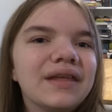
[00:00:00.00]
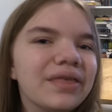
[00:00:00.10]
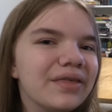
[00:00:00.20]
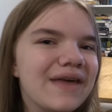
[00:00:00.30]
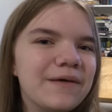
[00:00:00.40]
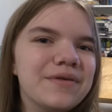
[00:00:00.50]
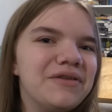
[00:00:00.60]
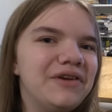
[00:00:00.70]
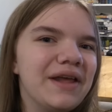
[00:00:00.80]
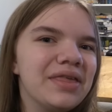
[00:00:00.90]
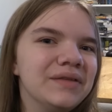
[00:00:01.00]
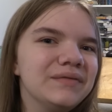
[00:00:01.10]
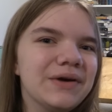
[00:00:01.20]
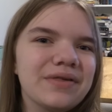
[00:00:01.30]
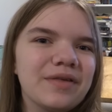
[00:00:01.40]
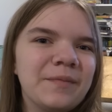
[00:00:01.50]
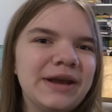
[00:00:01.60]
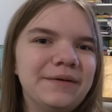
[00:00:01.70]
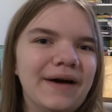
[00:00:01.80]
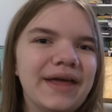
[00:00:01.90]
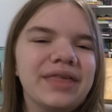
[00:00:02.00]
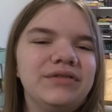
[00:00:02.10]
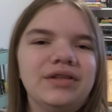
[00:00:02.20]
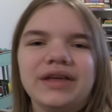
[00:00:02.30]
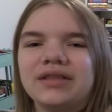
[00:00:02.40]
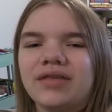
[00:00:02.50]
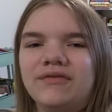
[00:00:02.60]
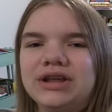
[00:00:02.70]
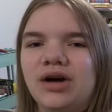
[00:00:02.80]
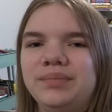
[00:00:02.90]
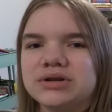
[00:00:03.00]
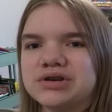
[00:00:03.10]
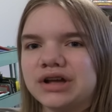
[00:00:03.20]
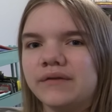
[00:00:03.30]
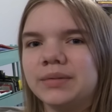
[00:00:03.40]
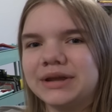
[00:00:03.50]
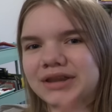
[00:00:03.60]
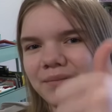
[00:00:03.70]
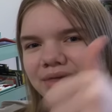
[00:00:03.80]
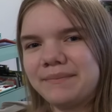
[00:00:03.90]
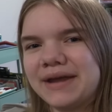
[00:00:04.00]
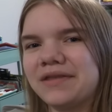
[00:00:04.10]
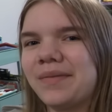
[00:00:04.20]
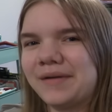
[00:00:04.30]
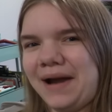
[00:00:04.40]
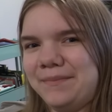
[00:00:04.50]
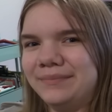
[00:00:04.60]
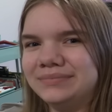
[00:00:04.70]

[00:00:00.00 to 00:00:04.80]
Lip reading: So that was Jason versus Pennywise. If you like this video, be sure to give it a big thumbs up and subscribe.